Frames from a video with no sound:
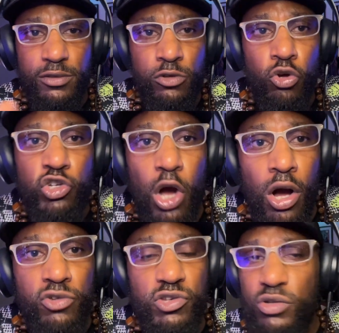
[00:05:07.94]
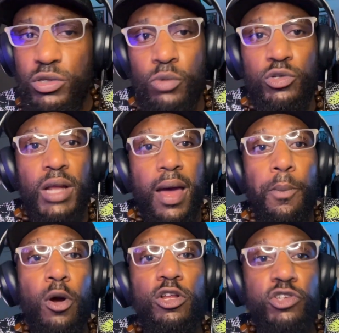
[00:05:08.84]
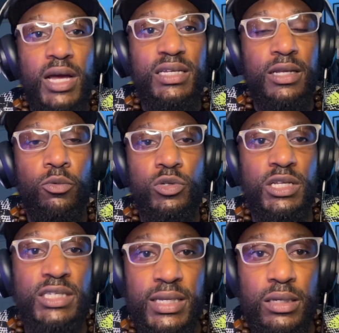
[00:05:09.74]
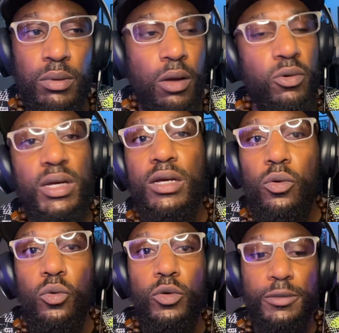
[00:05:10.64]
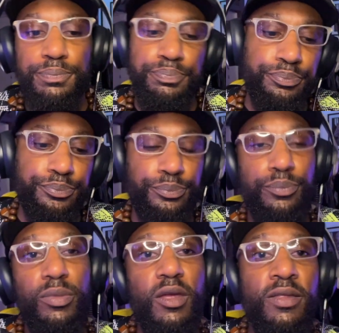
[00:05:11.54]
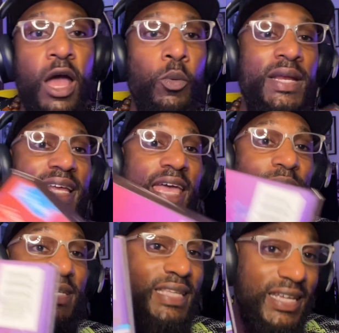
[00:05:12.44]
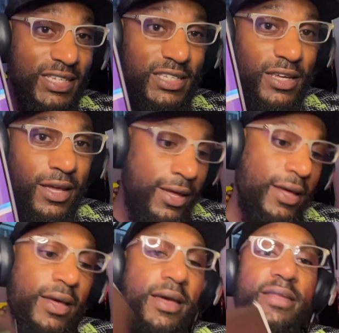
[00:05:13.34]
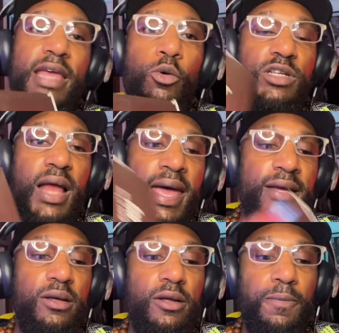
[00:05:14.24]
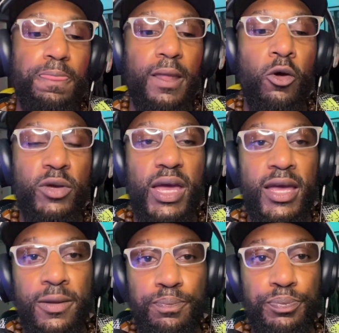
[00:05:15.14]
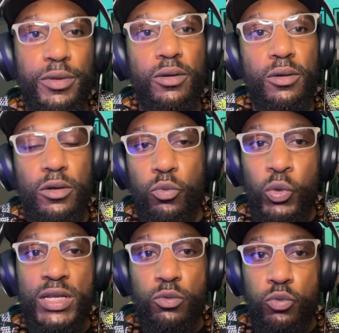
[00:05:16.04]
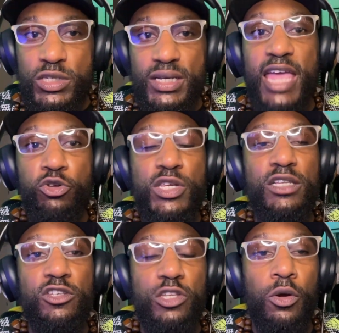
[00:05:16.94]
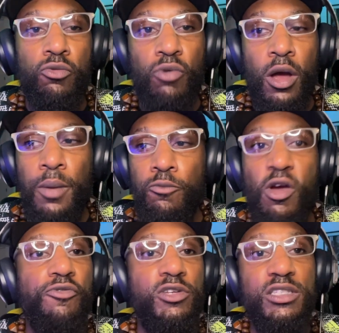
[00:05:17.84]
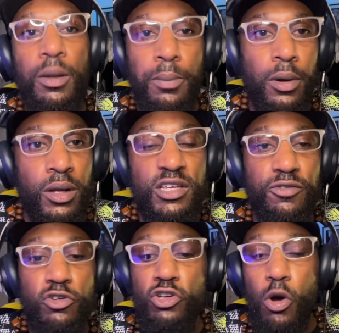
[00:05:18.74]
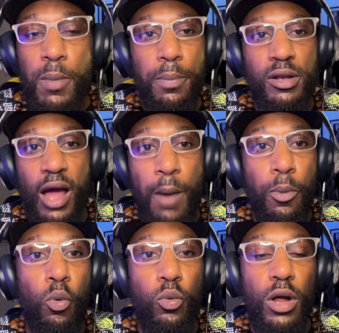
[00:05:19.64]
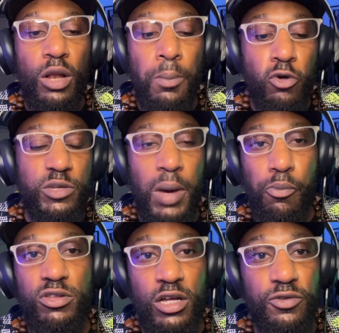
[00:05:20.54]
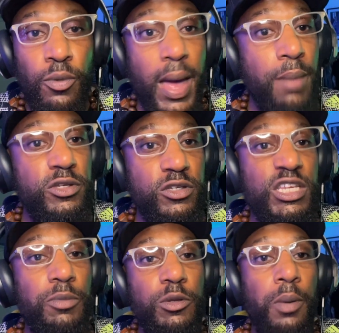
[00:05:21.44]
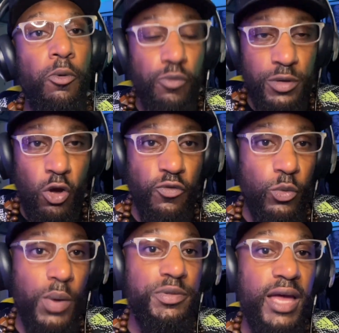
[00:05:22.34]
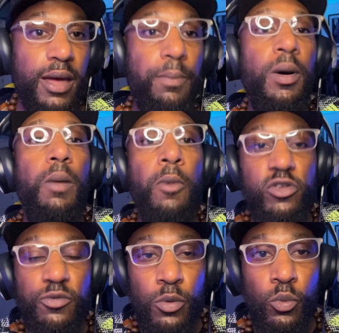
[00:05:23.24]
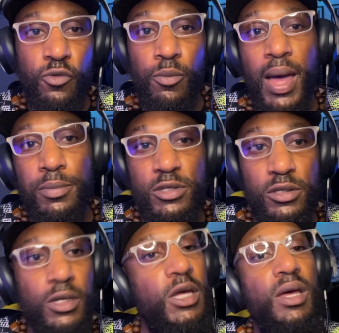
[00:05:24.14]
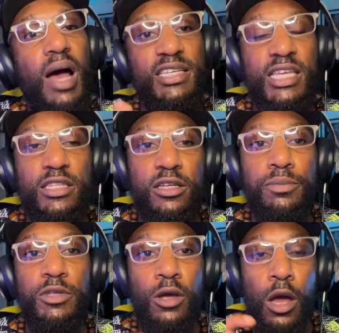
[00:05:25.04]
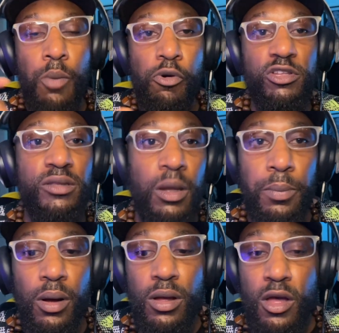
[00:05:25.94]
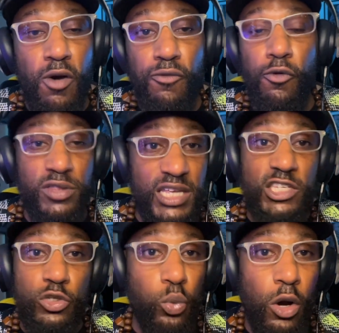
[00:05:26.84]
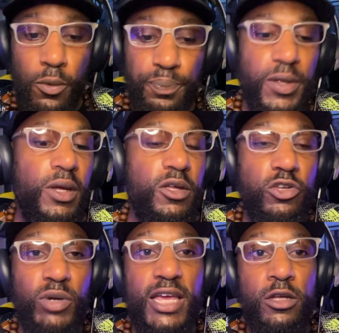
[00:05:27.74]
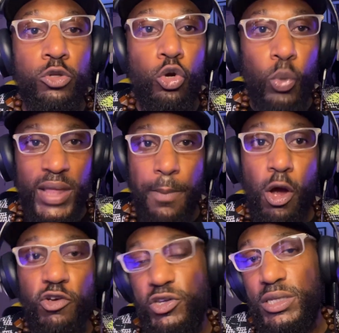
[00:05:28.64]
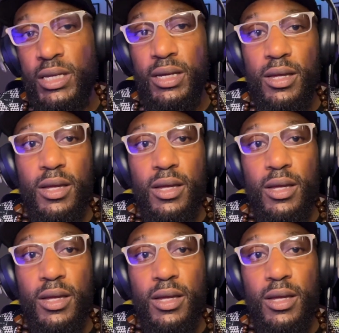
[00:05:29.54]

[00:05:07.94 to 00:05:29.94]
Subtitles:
no charge. They were just like apologize and they was gonna send it. Like, okay, cool. Now when it came to this, there was like, okay, can you send us the reference number and stuff? Because you got to remember, like I bought most of my products from Amazon. Some of them I bought from the Govee website, but most of them were from Amazon. I sent them the product number for this as well, so they knew when I purchased it.